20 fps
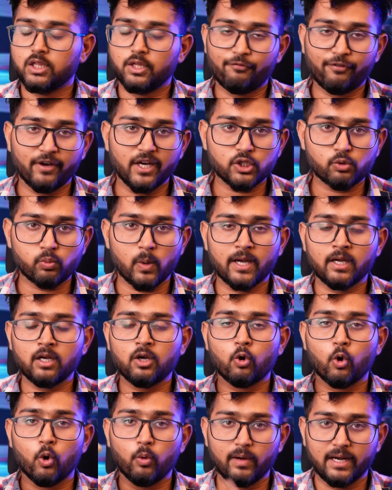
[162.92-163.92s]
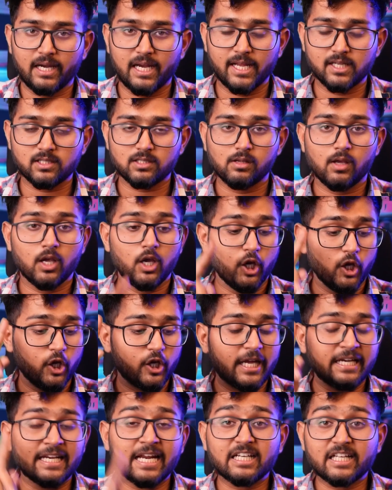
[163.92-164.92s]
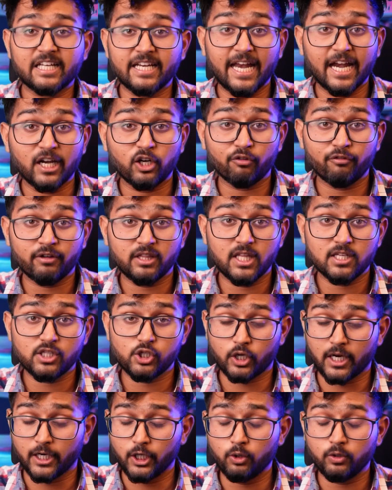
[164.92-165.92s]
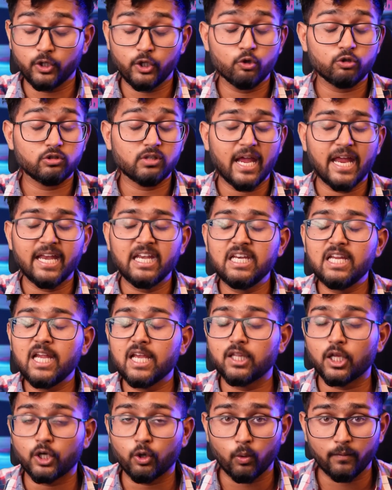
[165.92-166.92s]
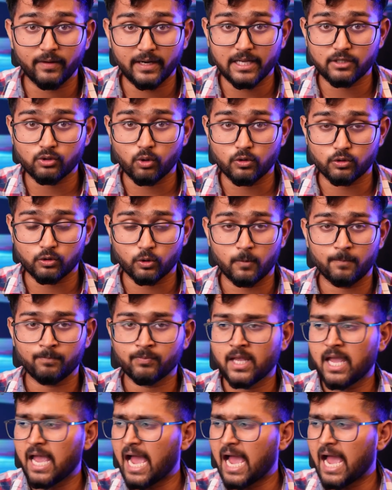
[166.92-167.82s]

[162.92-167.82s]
The first one, overlays, you can get creative with this. You can use any other overlays also.